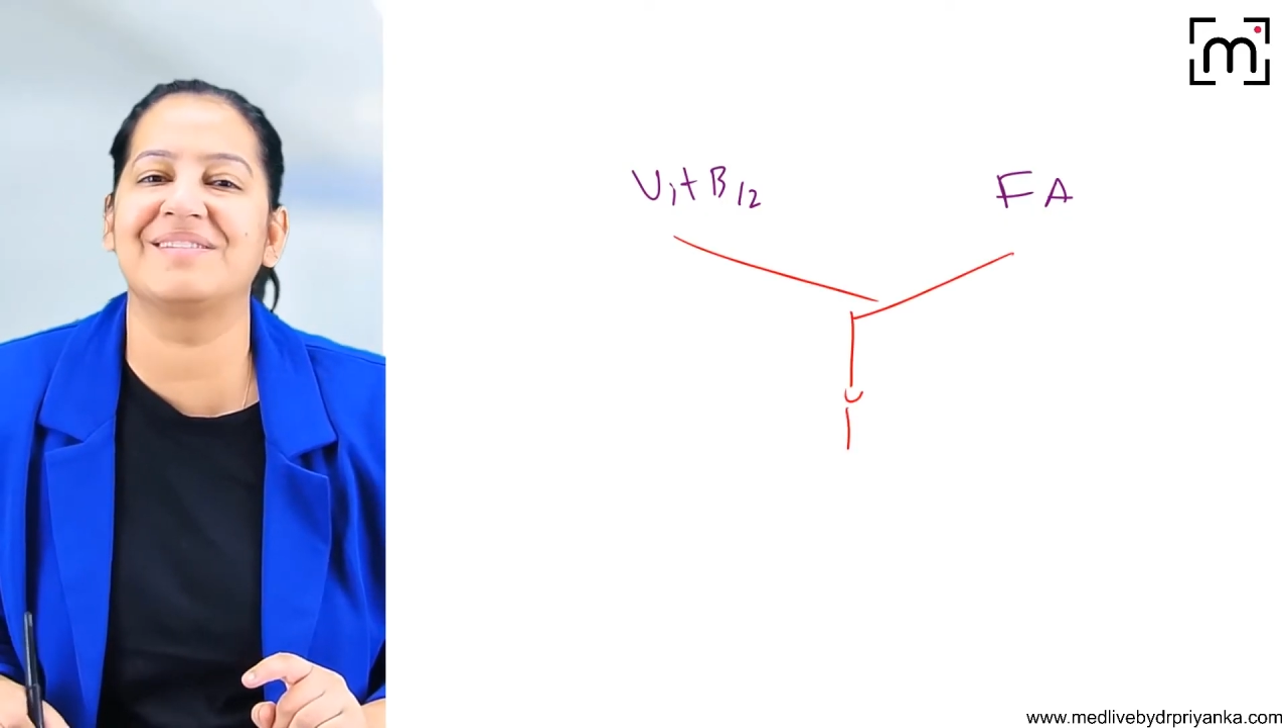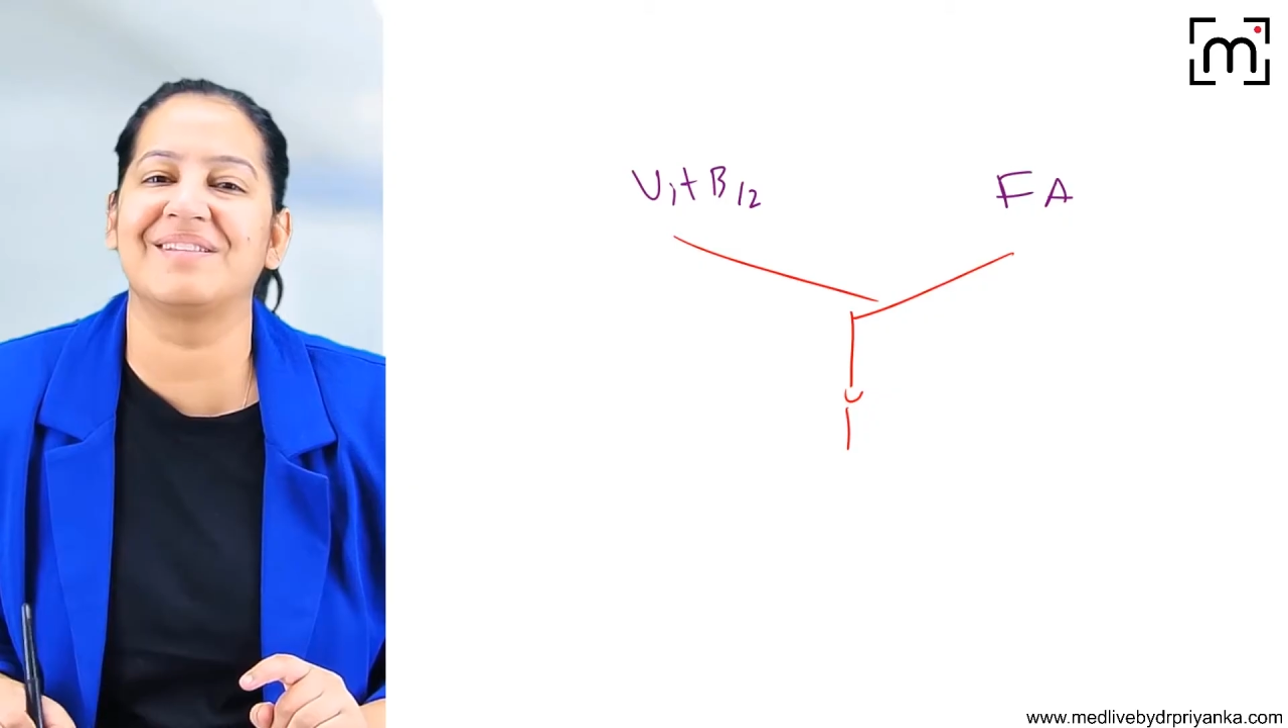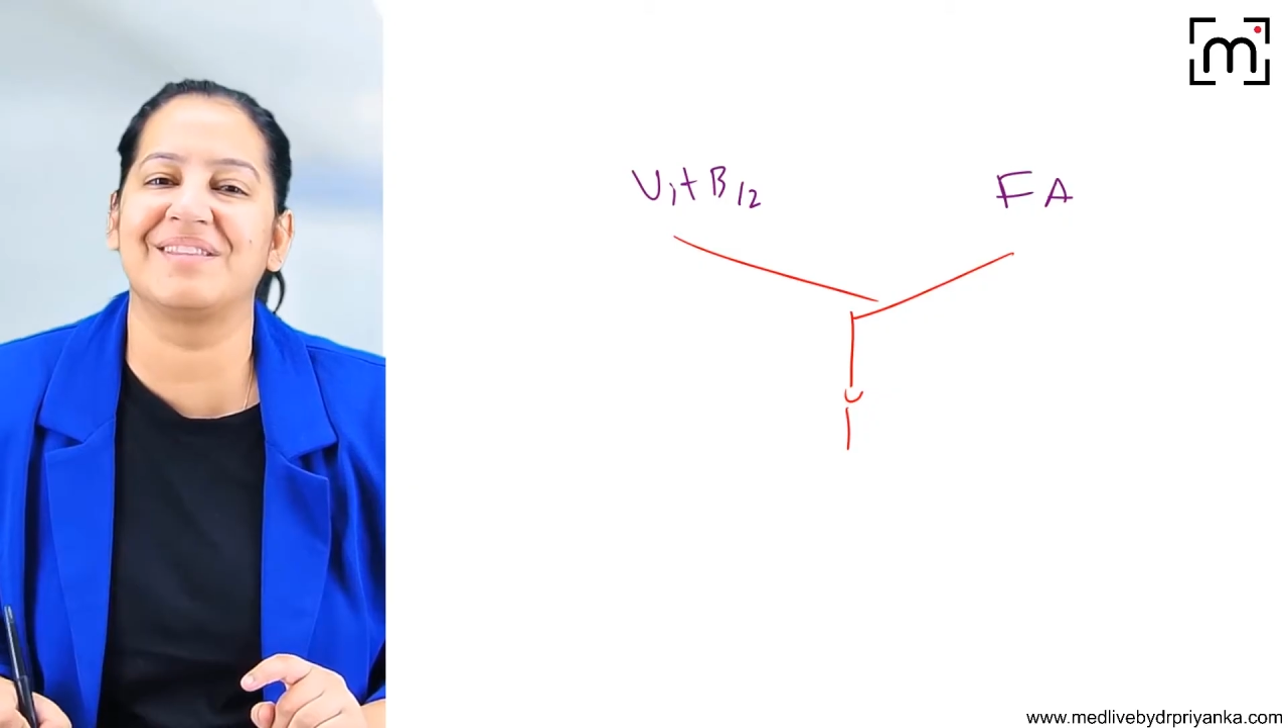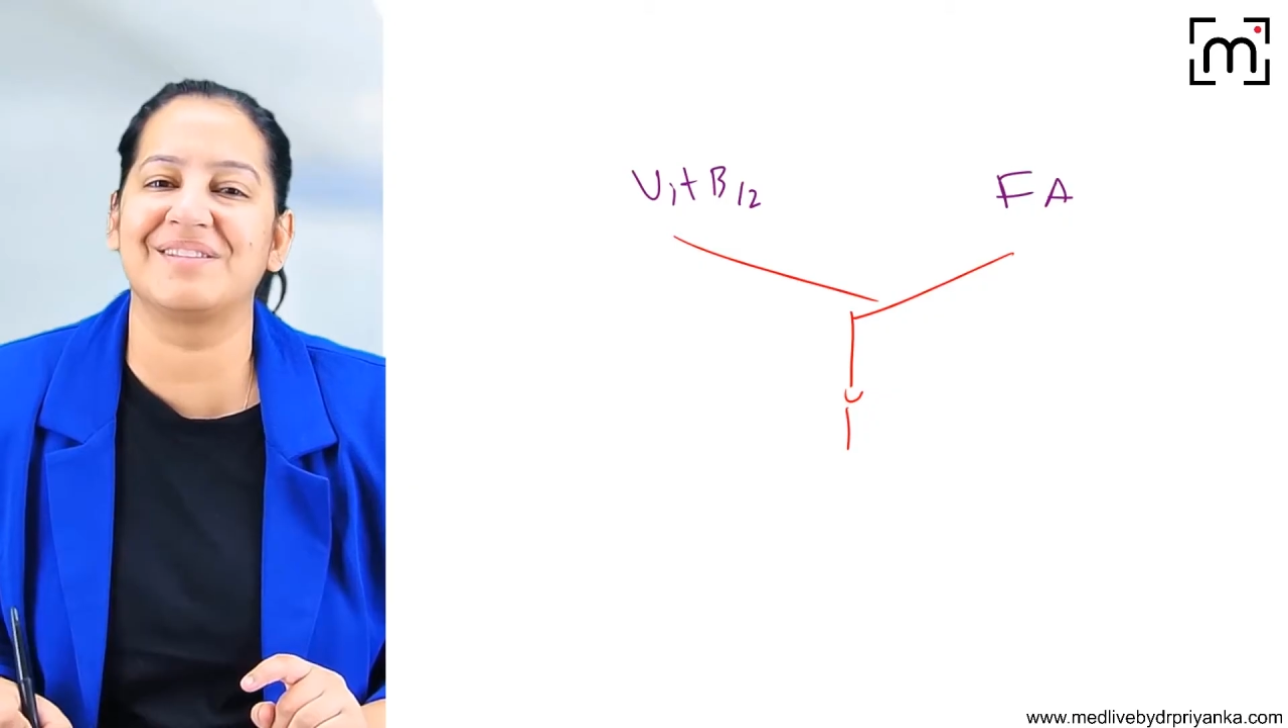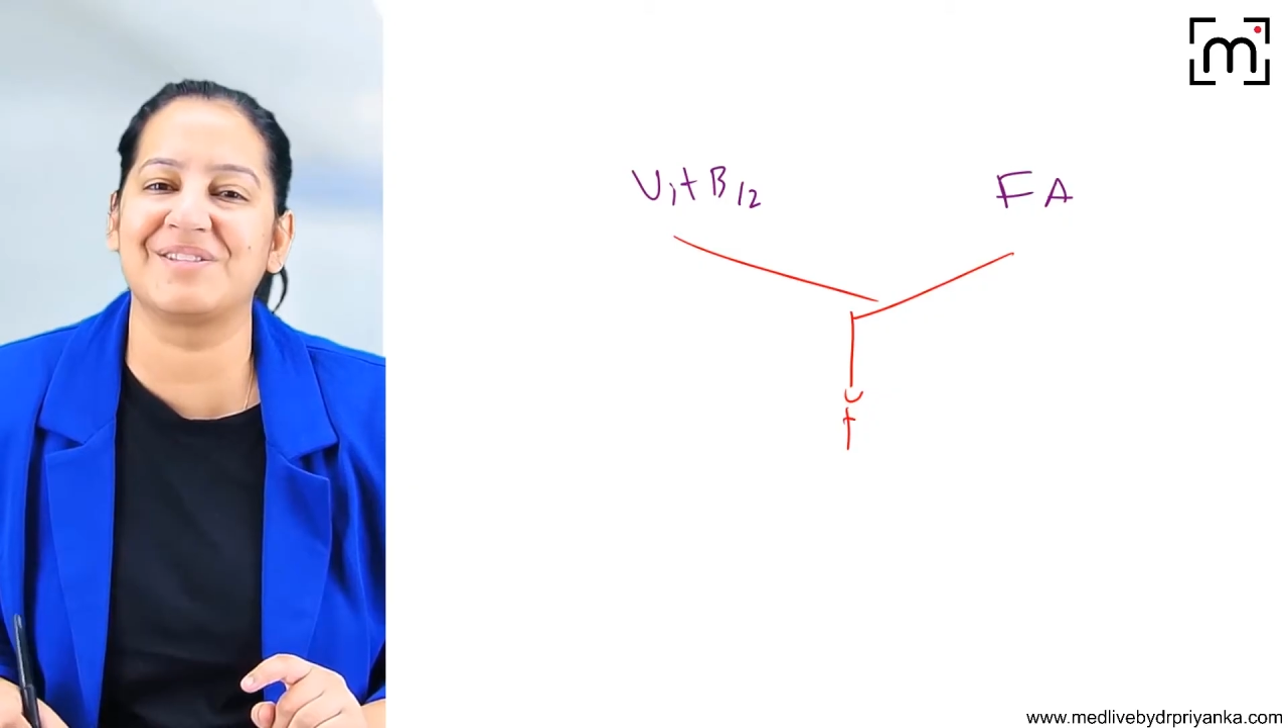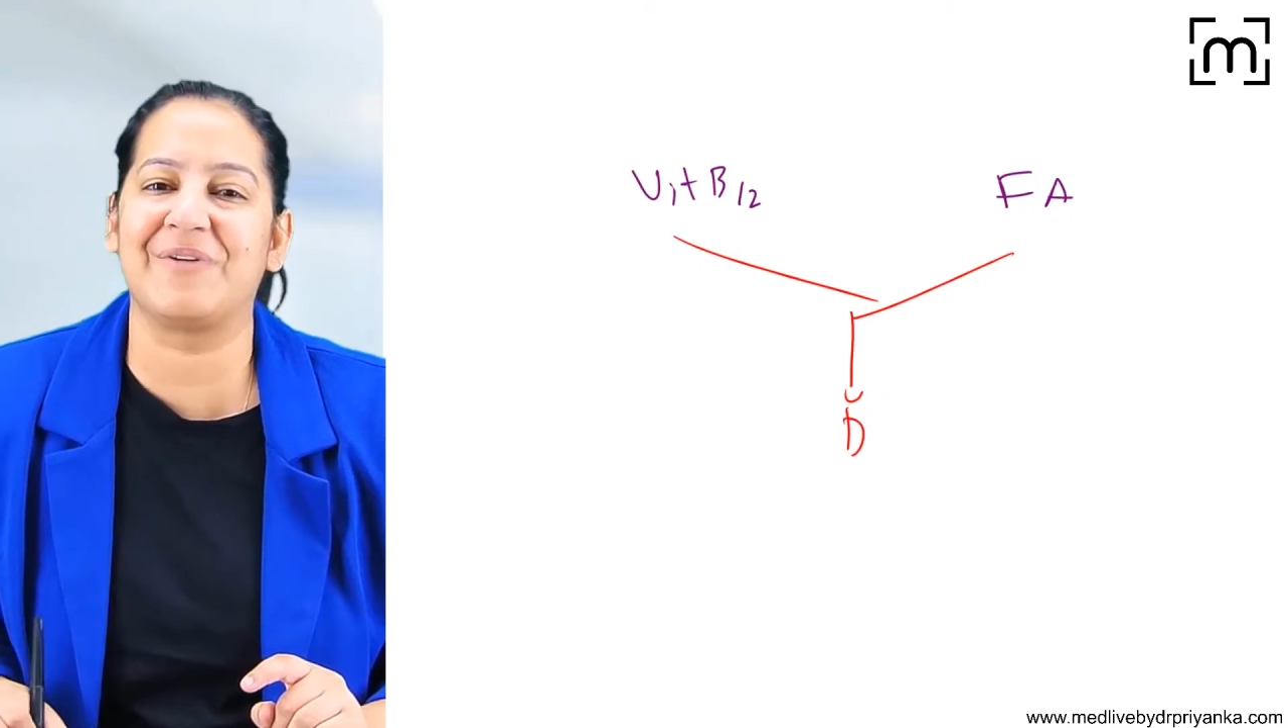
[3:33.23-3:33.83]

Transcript: synthesis